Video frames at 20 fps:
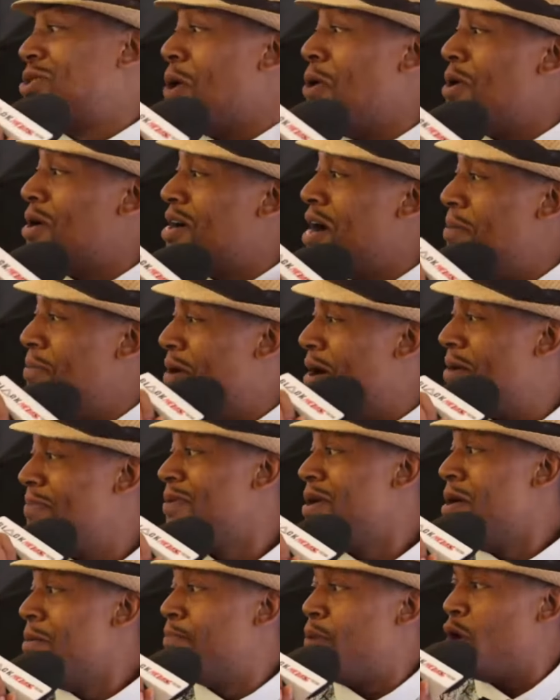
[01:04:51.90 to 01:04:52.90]
song come
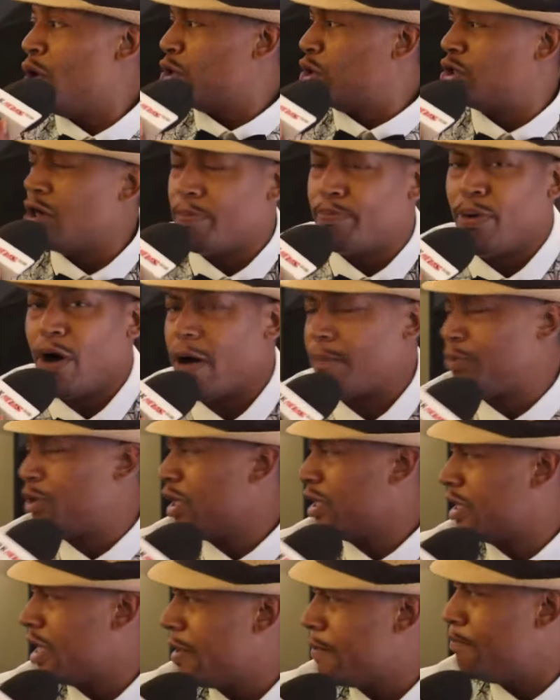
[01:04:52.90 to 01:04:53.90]
up, punks jump up
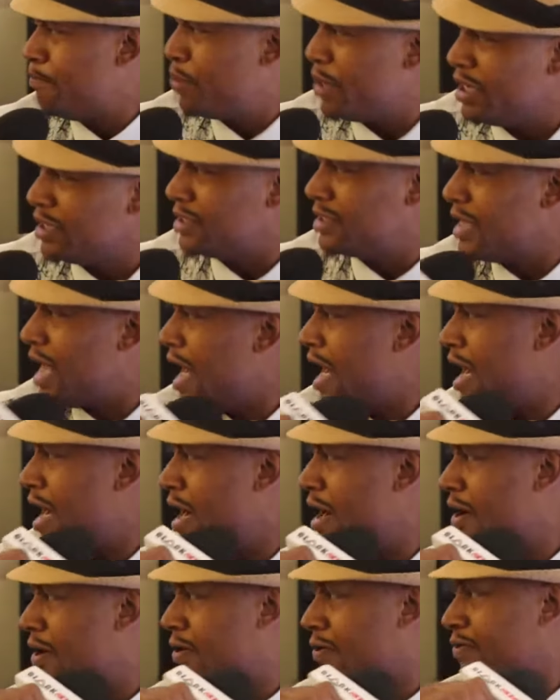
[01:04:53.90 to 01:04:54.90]
to get beat
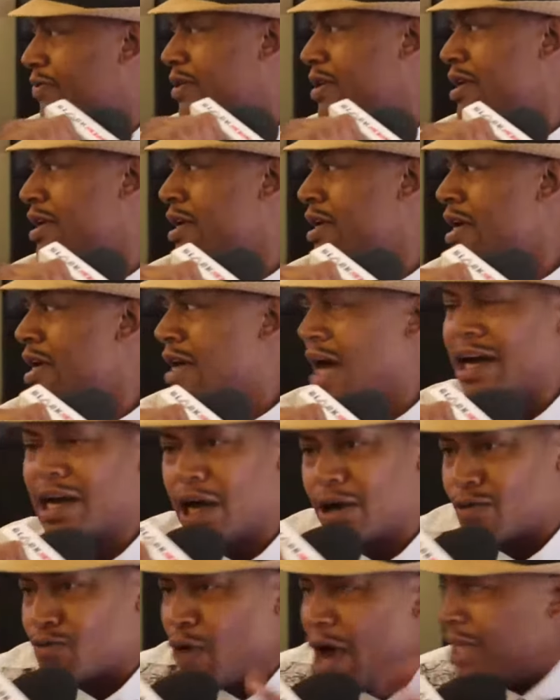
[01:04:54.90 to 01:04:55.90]
down. I
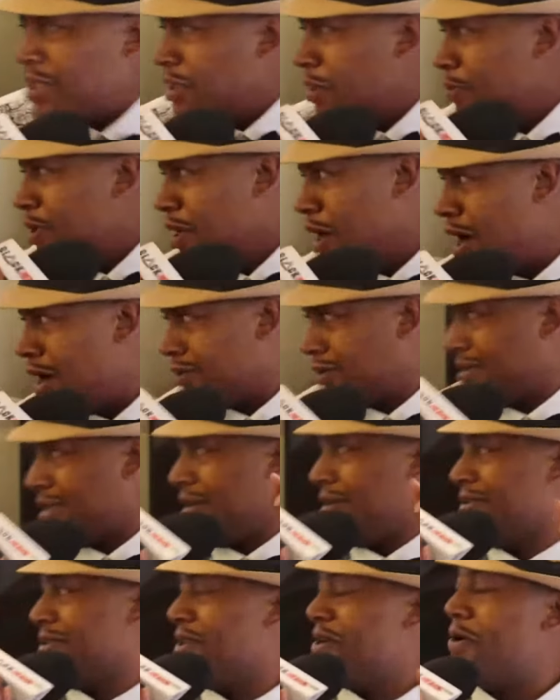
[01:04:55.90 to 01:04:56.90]
got a right to be
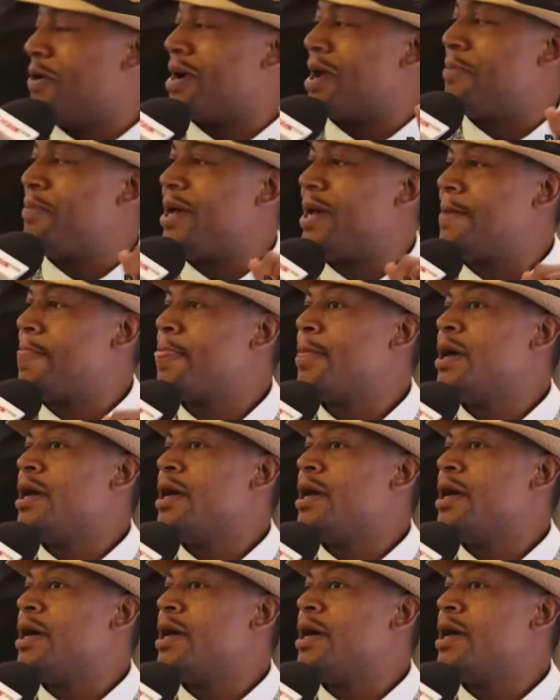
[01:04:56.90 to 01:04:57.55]
hostile. You know what I mean?